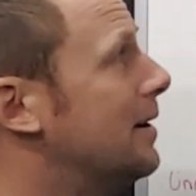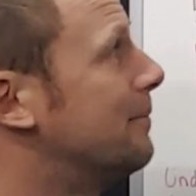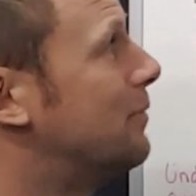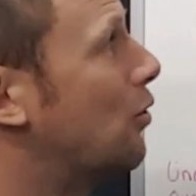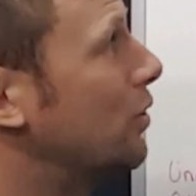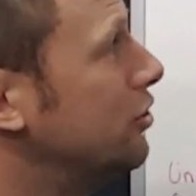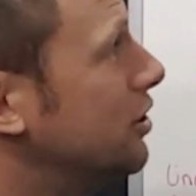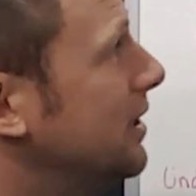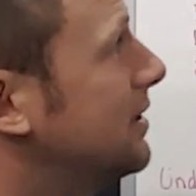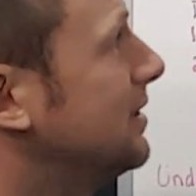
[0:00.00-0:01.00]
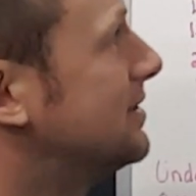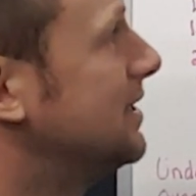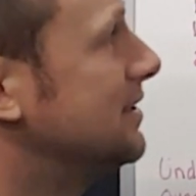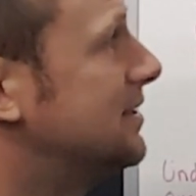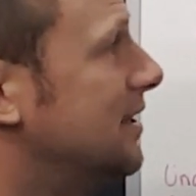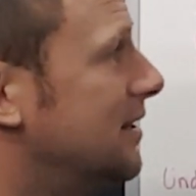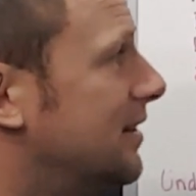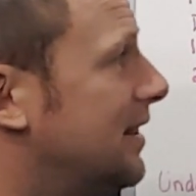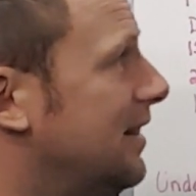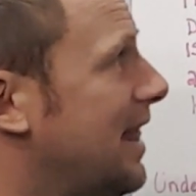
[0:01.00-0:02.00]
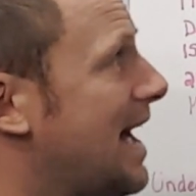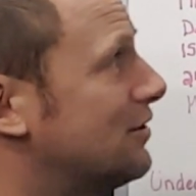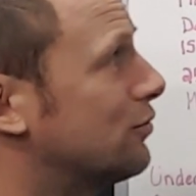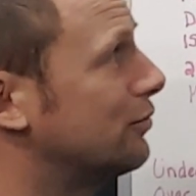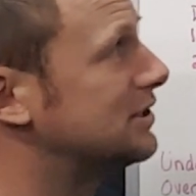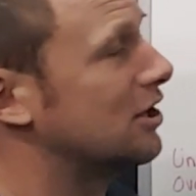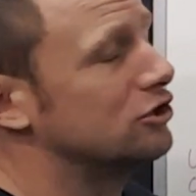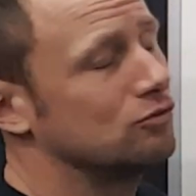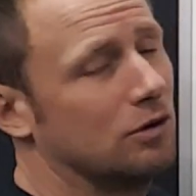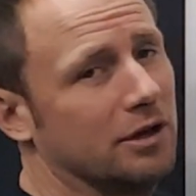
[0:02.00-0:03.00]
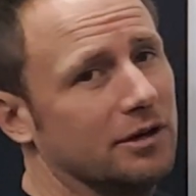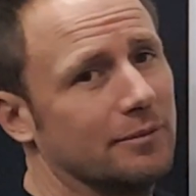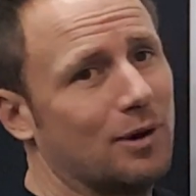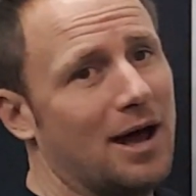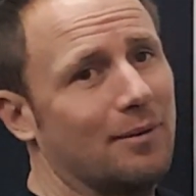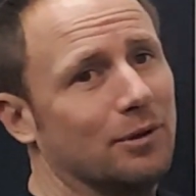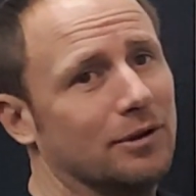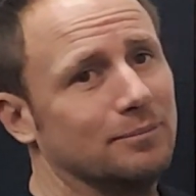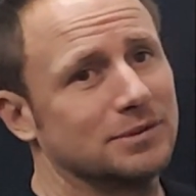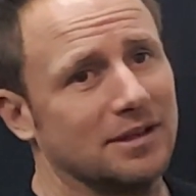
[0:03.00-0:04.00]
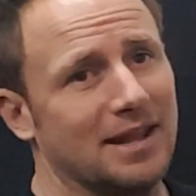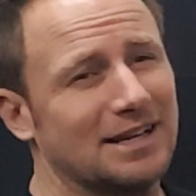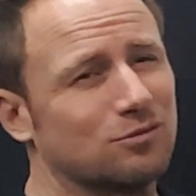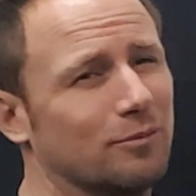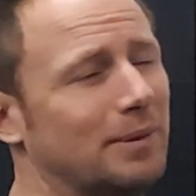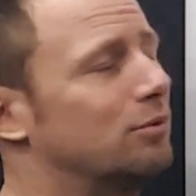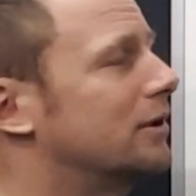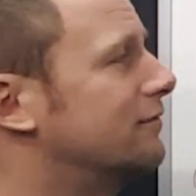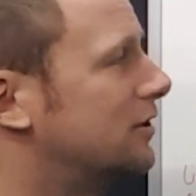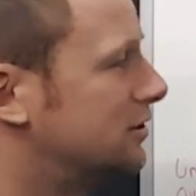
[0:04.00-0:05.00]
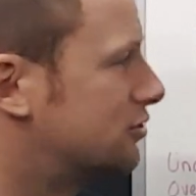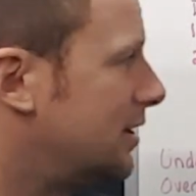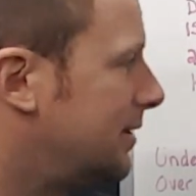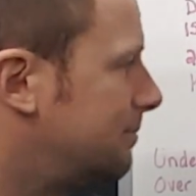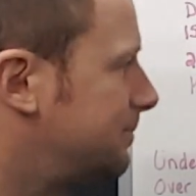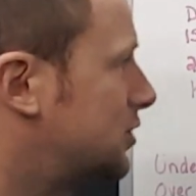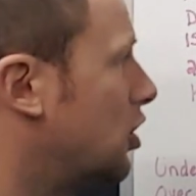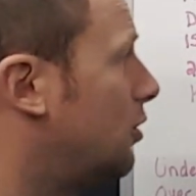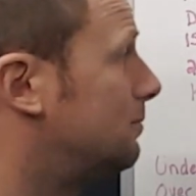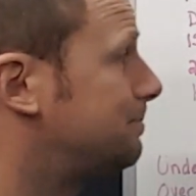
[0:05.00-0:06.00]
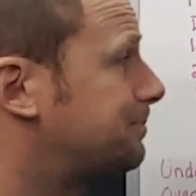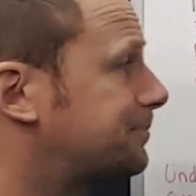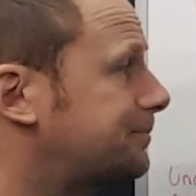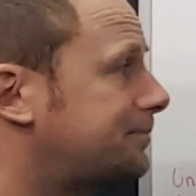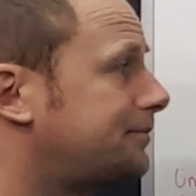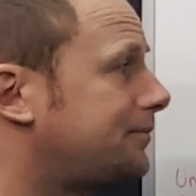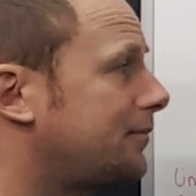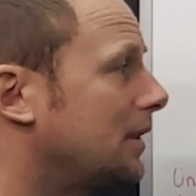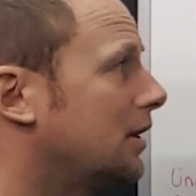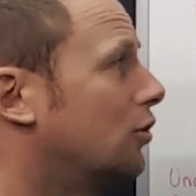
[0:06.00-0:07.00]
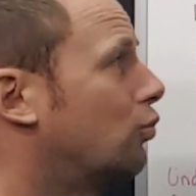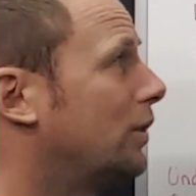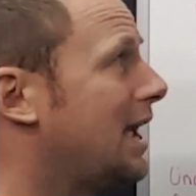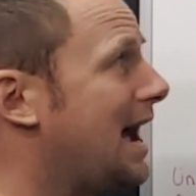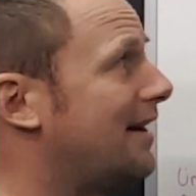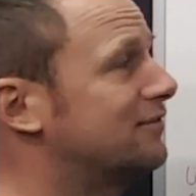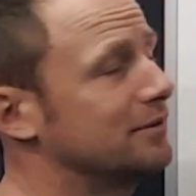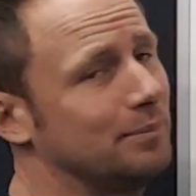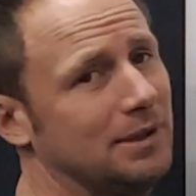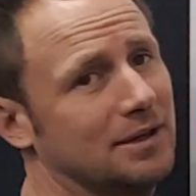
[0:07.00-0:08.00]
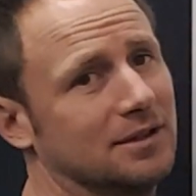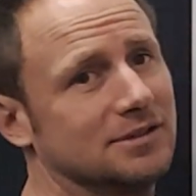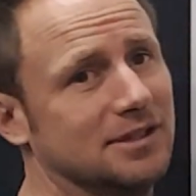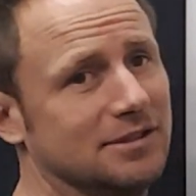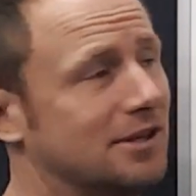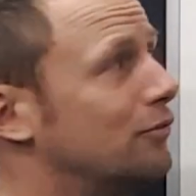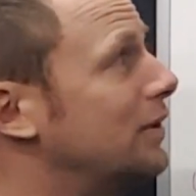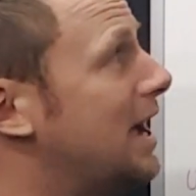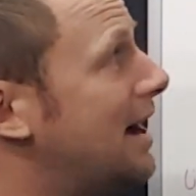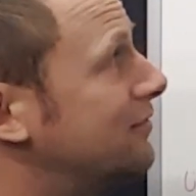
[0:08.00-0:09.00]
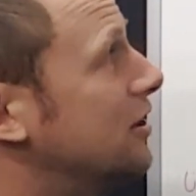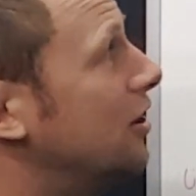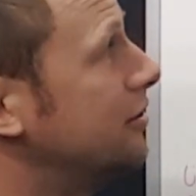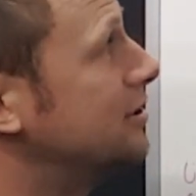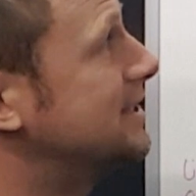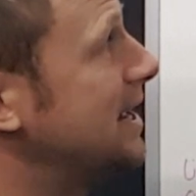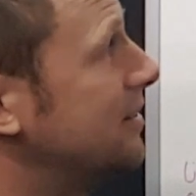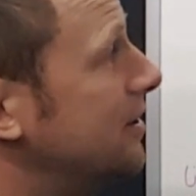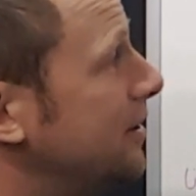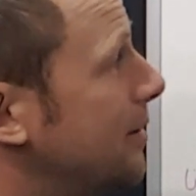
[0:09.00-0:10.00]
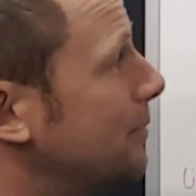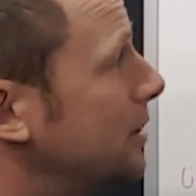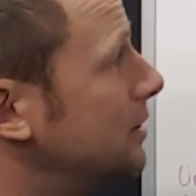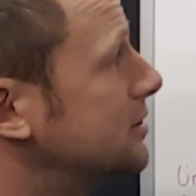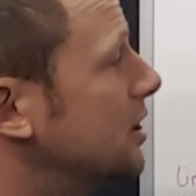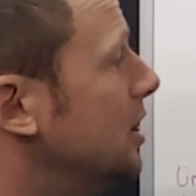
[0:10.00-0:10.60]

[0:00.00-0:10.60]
But when you're inconsistent, then that's where we start to run into problems, and that's where people get frustrated. So we have to be consistent. We have to understand the numbers.